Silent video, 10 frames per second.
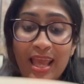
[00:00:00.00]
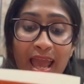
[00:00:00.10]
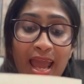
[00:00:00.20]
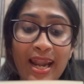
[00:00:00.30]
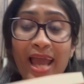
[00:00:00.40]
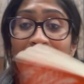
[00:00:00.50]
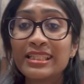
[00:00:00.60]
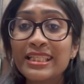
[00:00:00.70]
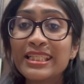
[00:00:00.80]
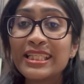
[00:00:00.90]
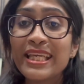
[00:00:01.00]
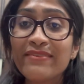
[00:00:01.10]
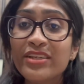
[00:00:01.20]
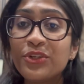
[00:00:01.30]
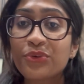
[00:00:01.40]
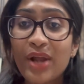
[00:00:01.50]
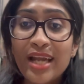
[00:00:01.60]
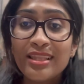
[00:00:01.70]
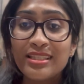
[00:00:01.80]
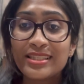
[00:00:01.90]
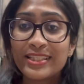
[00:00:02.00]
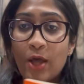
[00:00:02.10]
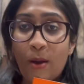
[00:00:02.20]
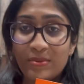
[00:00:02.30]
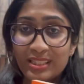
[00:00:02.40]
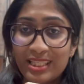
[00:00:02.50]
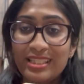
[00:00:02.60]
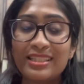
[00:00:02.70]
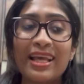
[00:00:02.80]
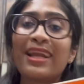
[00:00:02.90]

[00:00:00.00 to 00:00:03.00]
And I didn't even read the synopsis,